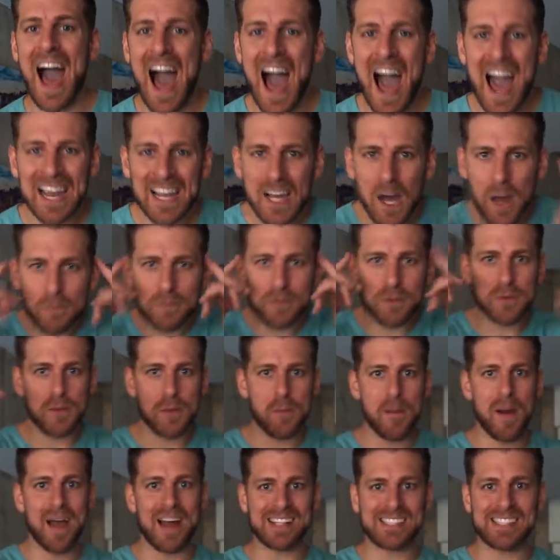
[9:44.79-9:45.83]
I come from the
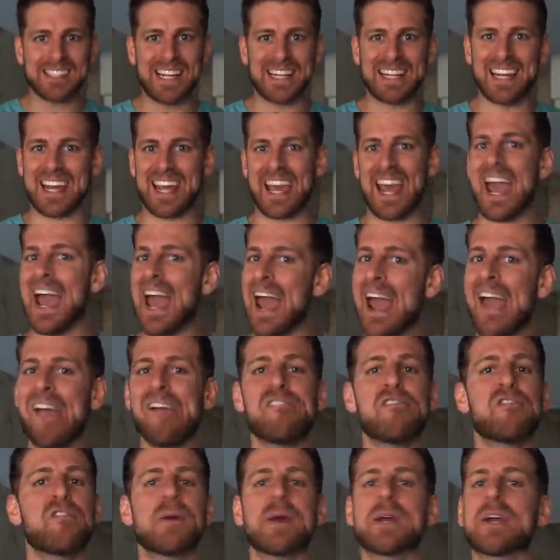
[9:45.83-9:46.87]
mindset like
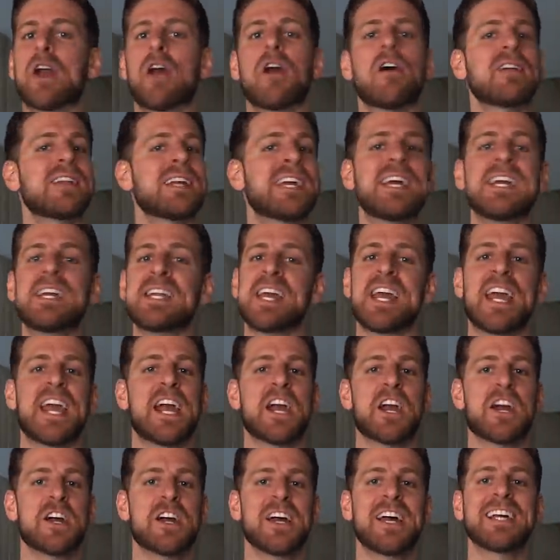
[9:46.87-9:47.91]
every girl in
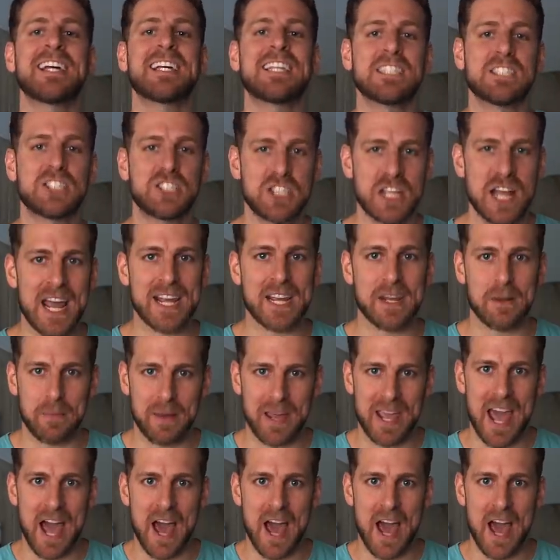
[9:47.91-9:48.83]
here is checking me